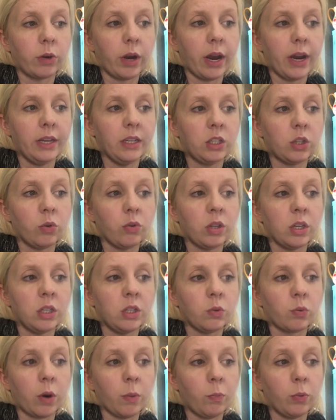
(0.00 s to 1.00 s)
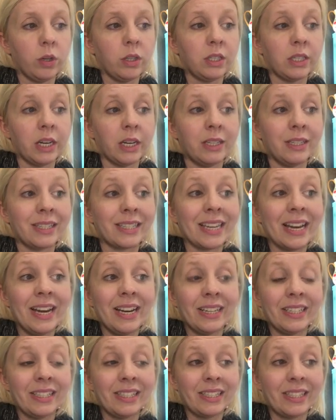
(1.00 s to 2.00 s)
Okay, so this represents
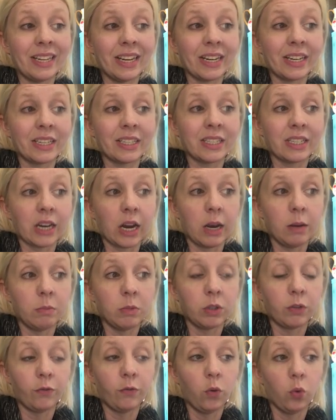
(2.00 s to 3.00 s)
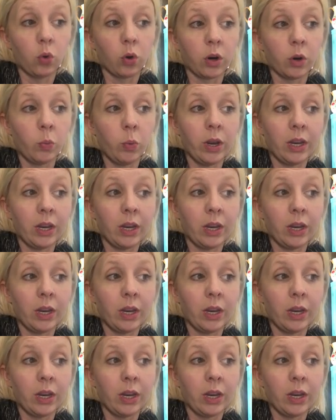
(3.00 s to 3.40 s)
six times four,